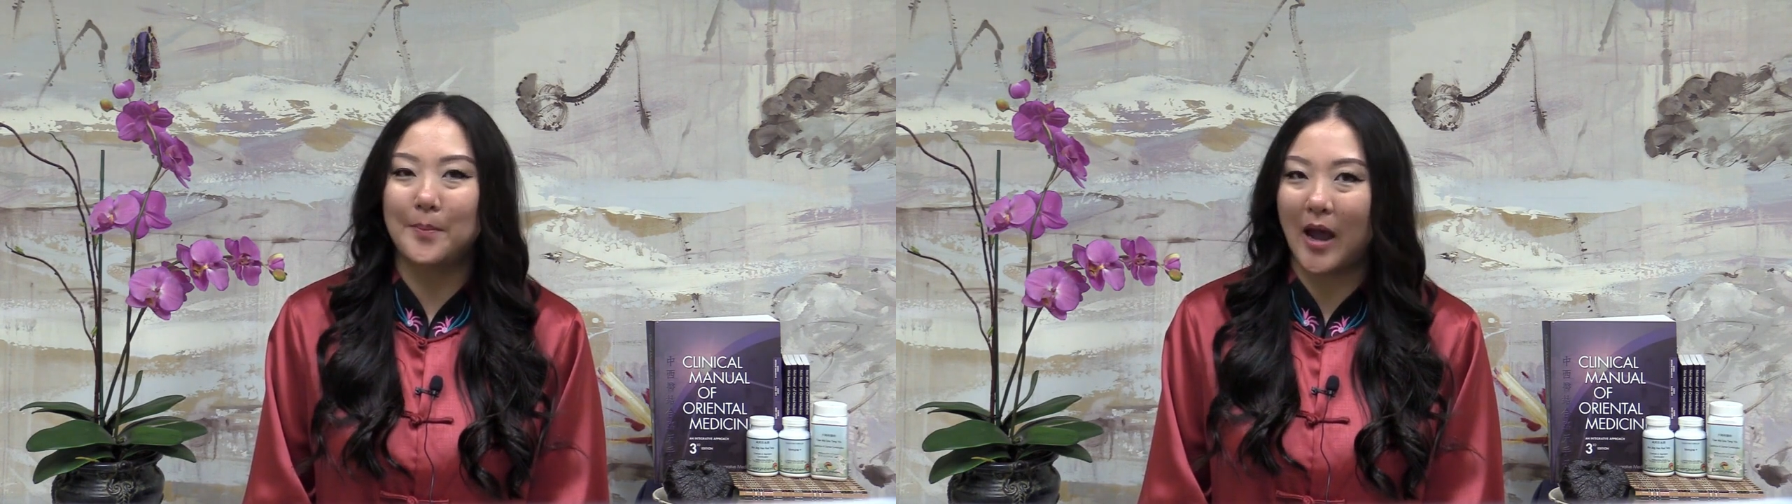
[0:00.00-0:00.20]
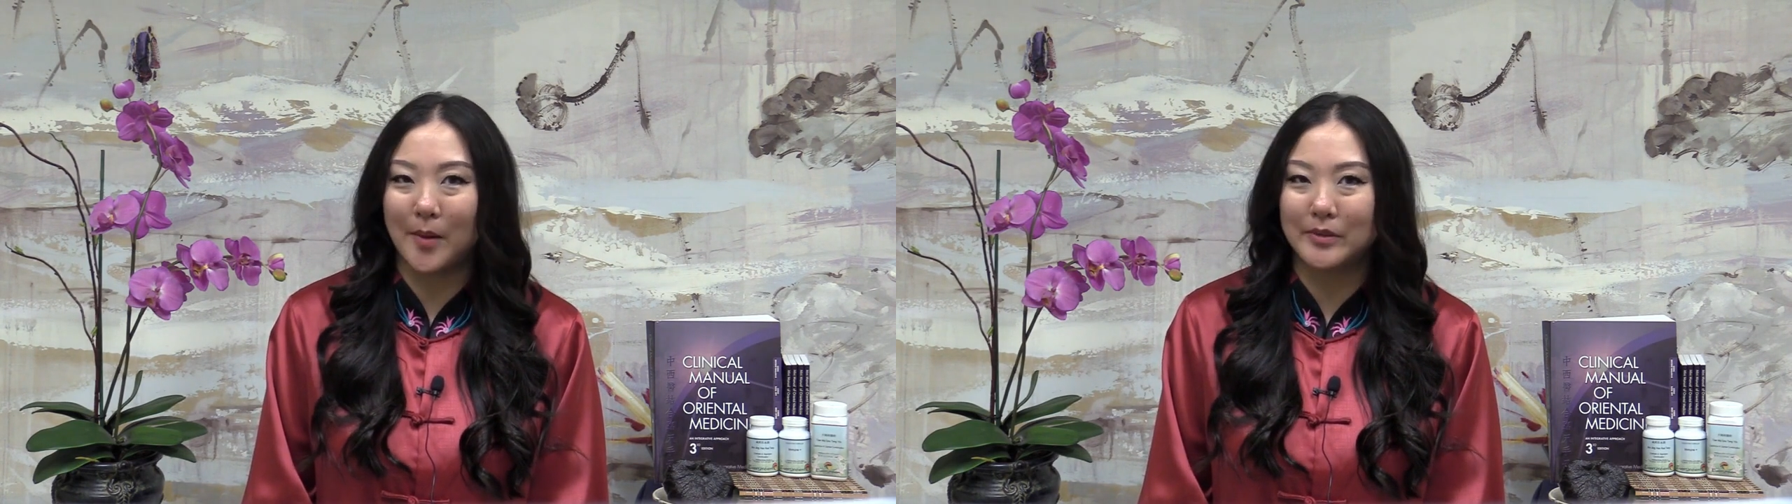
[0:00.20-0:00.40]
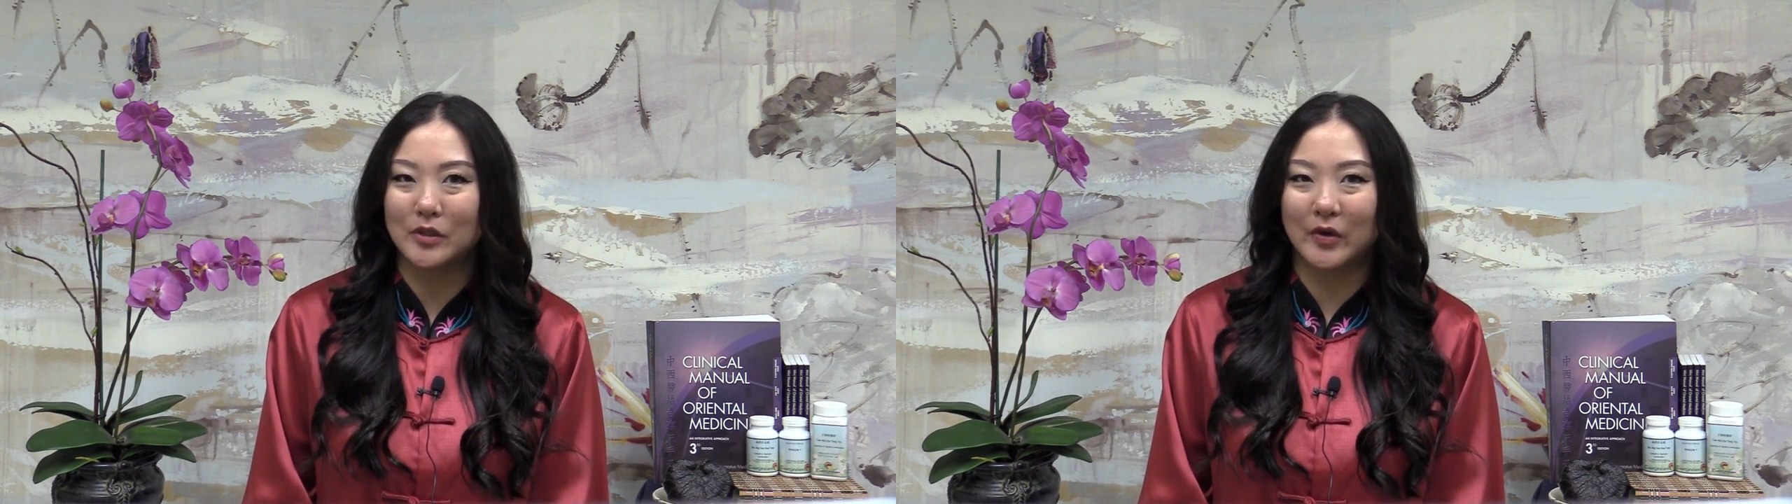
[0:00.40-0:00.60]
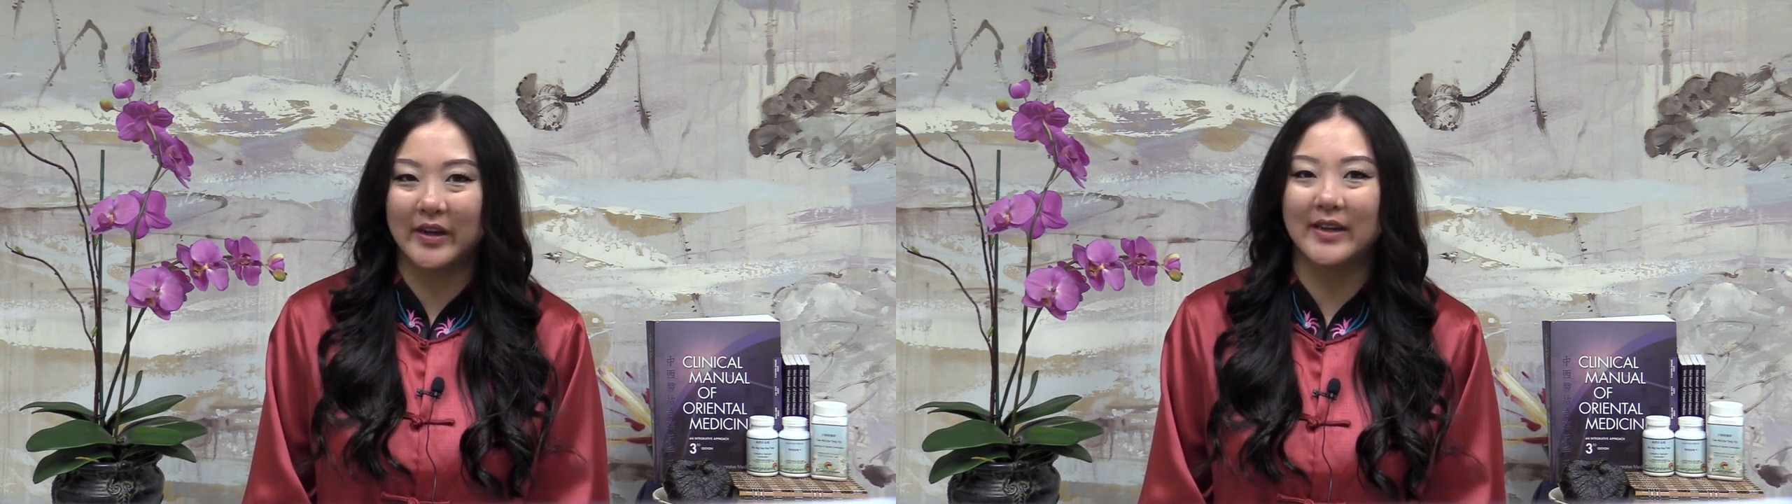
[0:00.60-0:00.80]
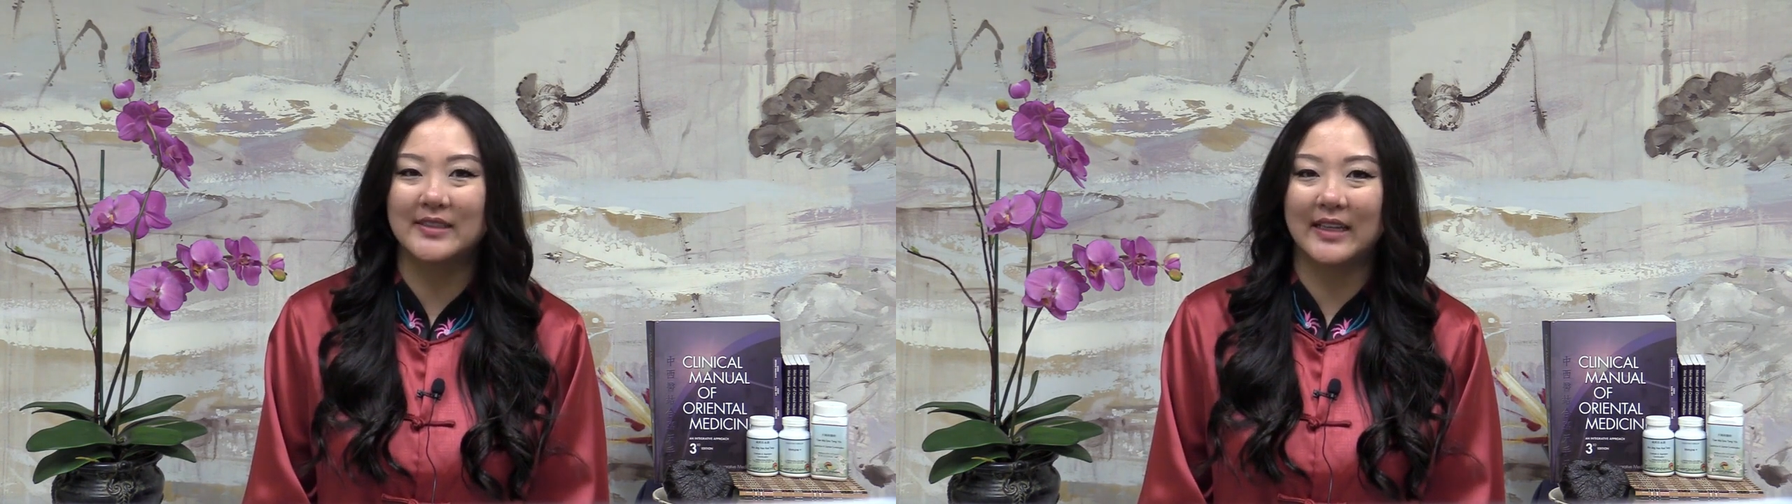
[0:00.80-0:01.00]

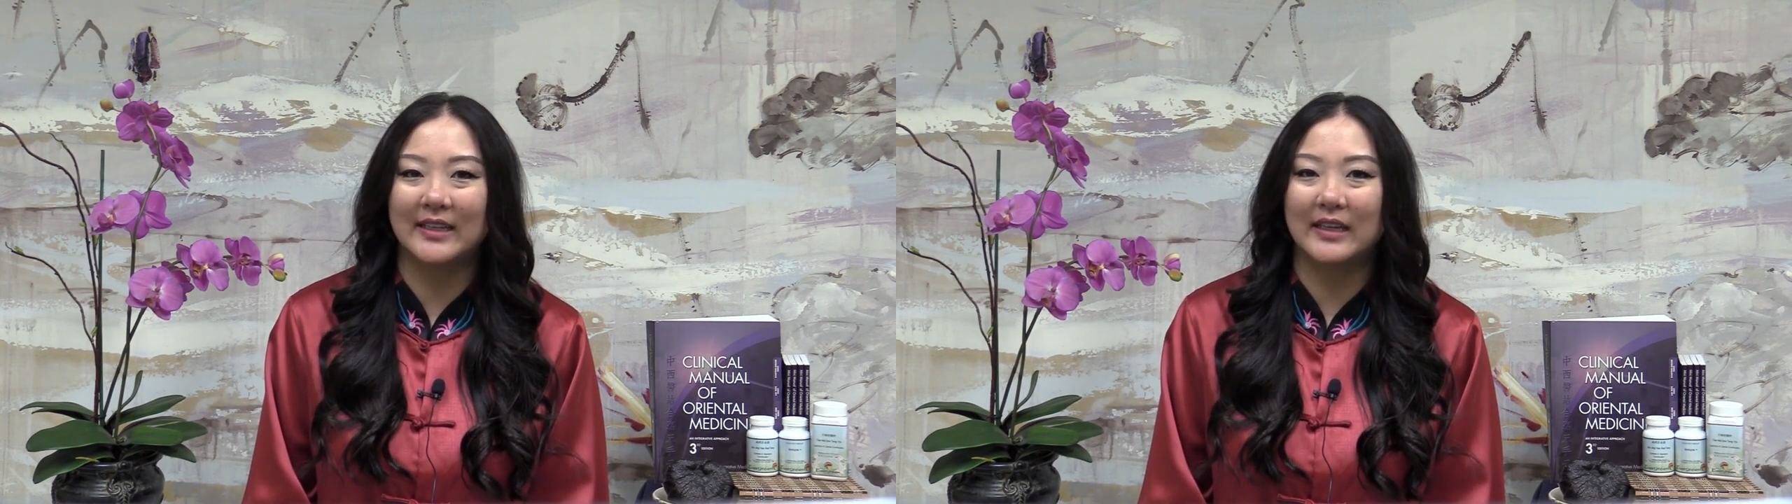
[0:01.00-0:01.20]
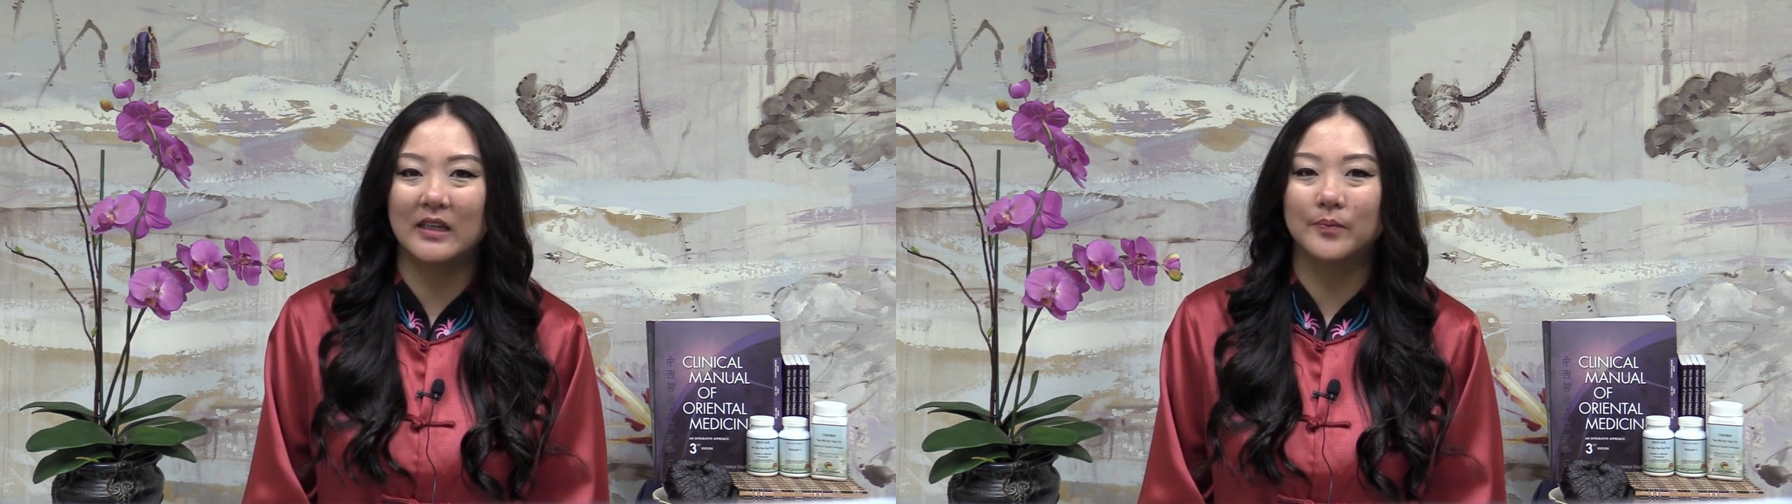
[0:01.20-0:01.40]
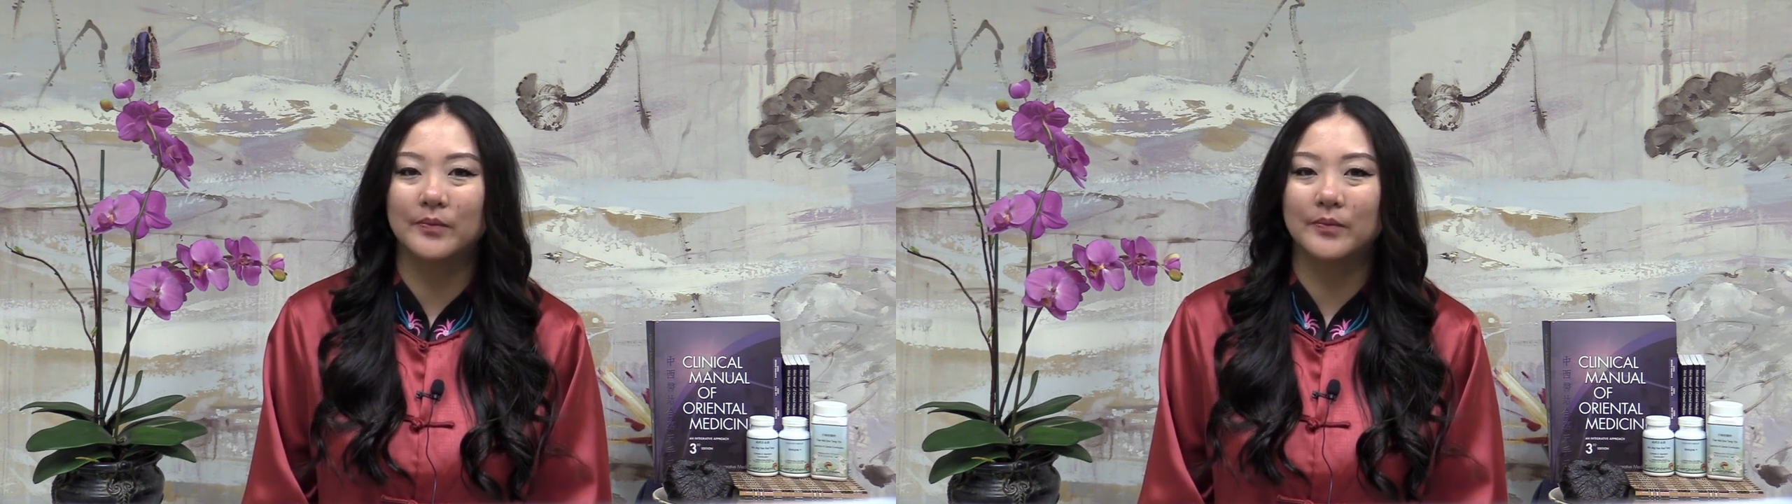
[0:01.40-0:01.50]
palpatory technique.